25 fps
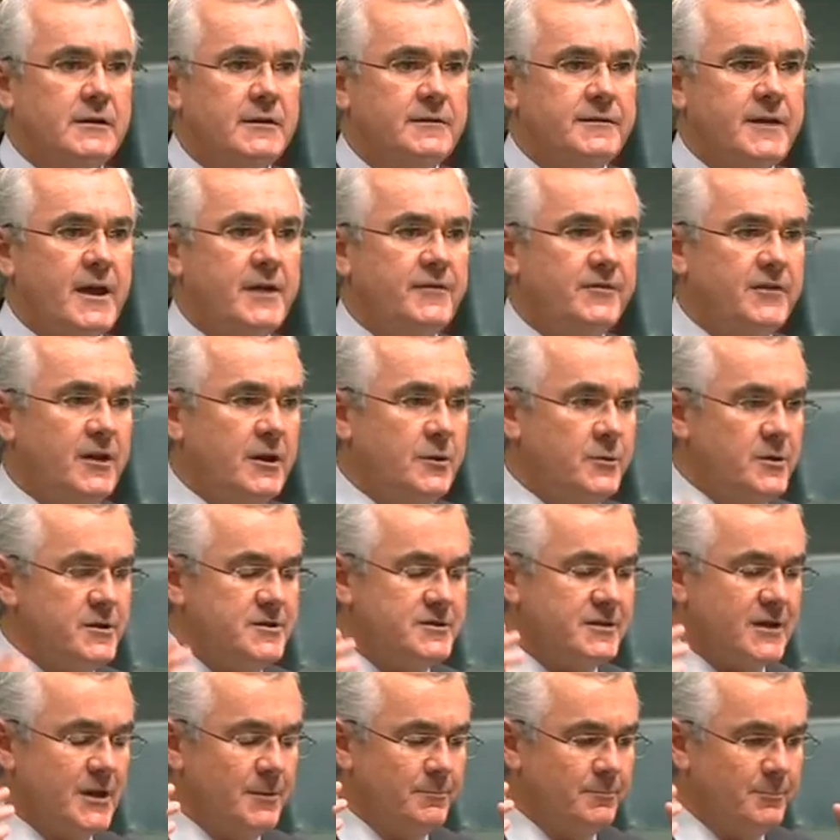that there
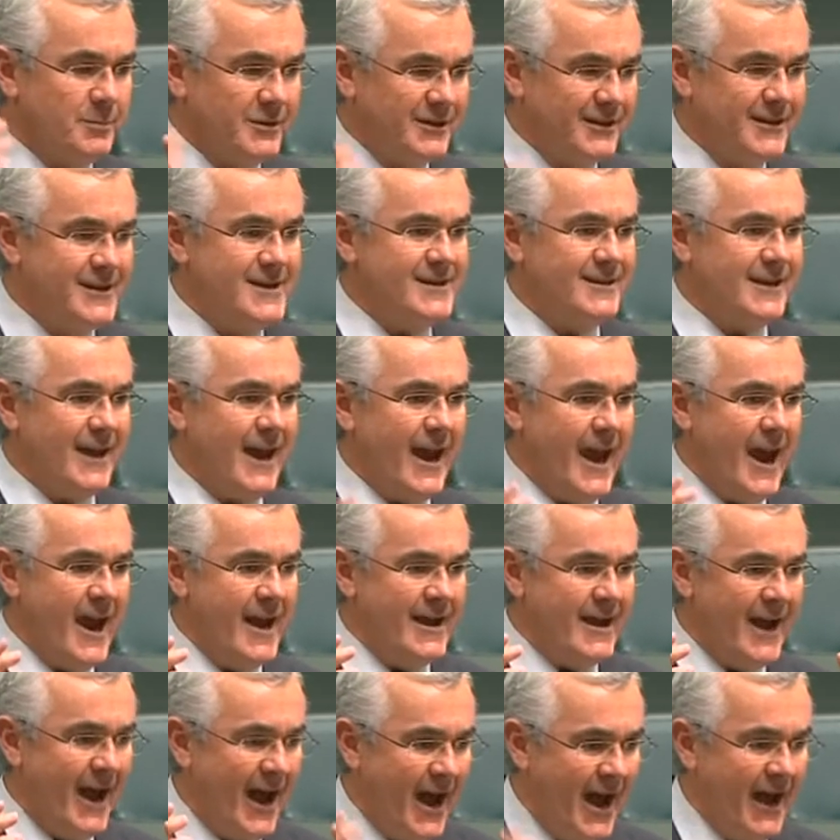is complete
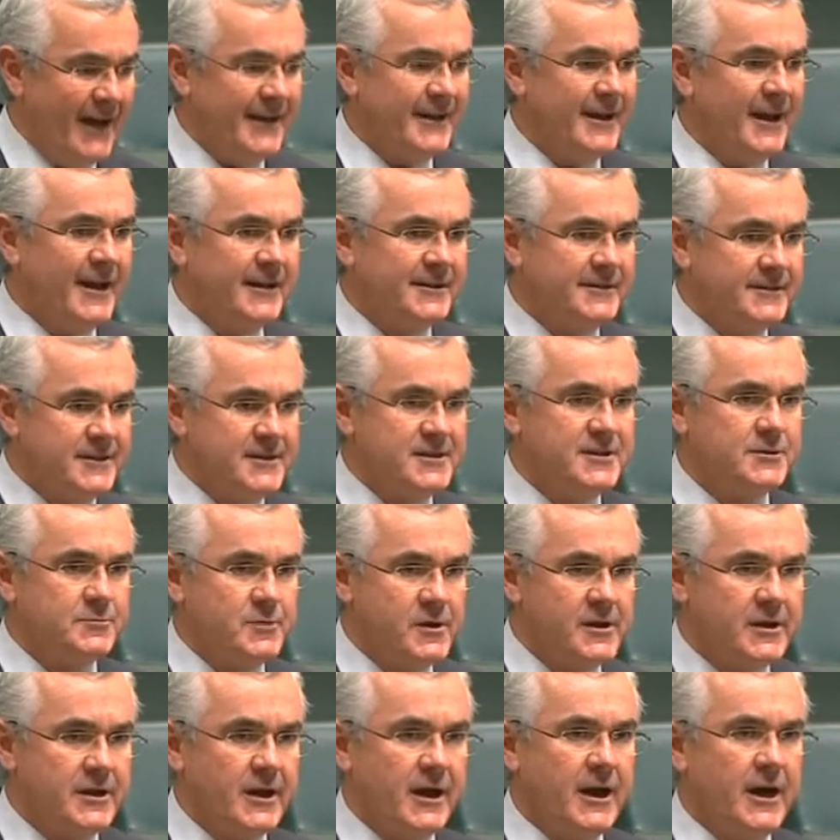and utter
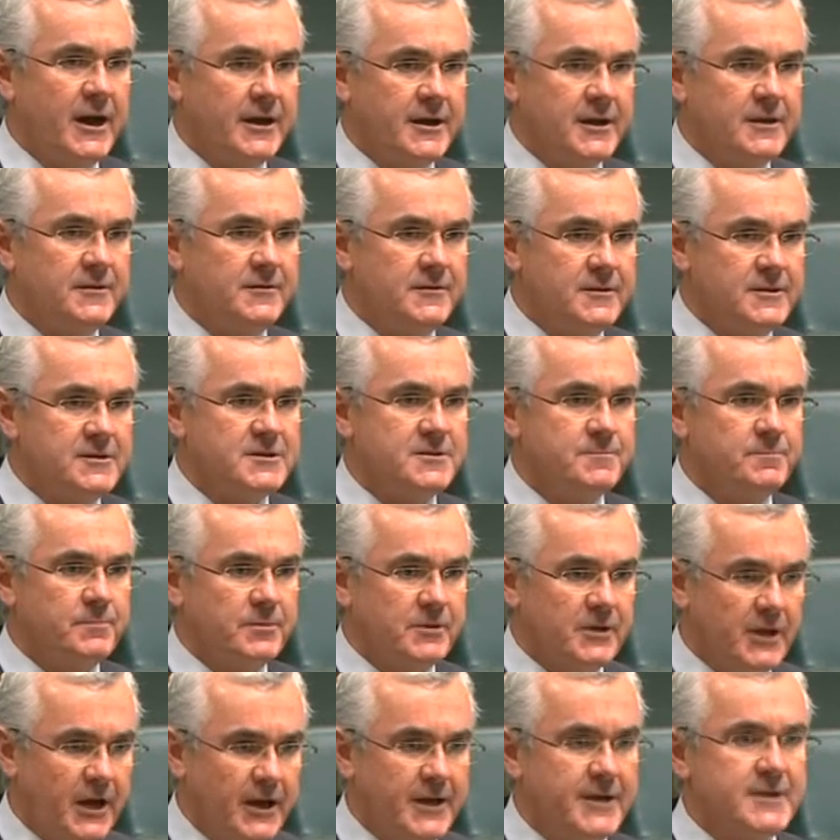disregard in this
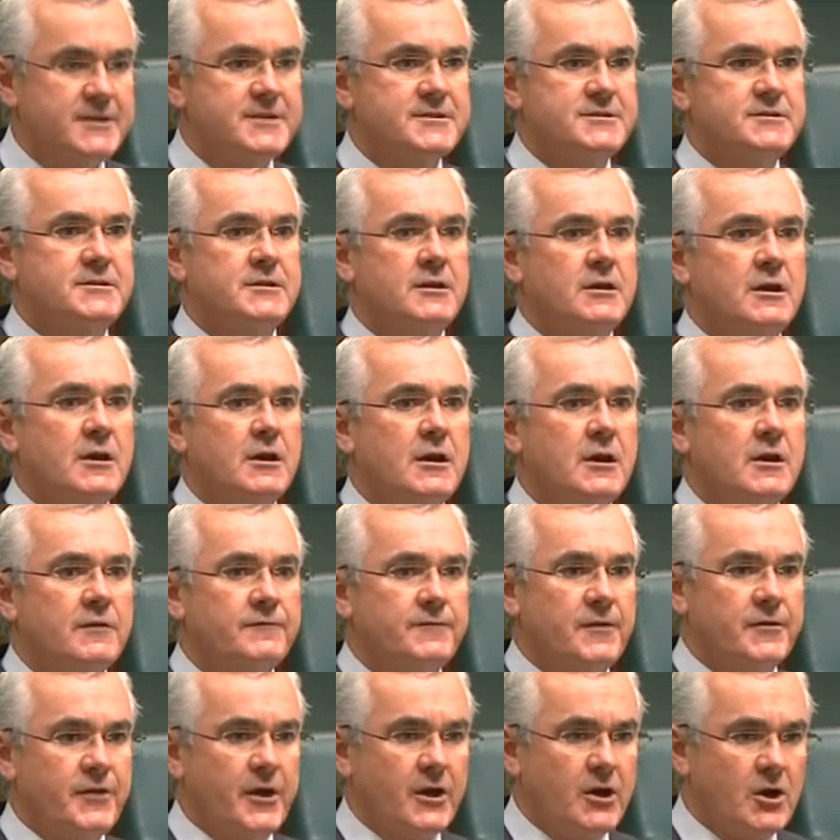place
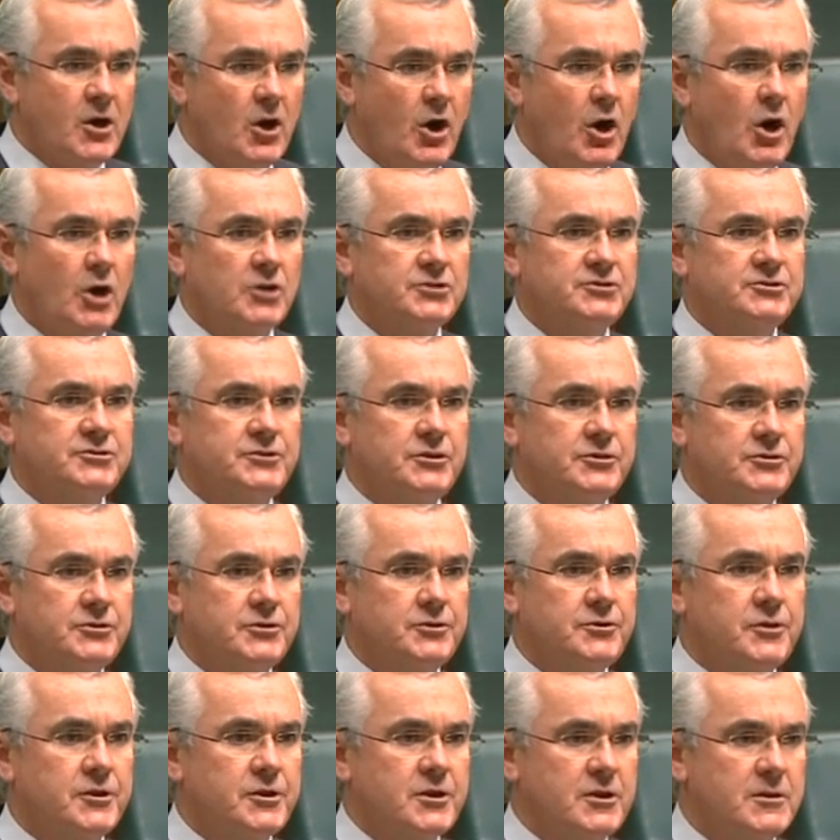for the cost
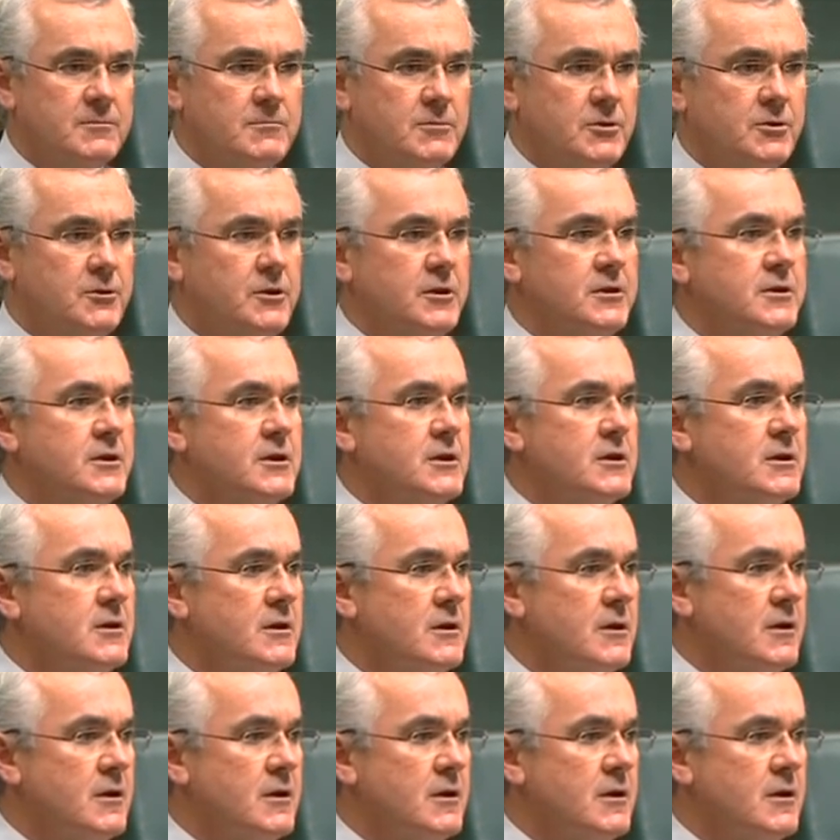to the community.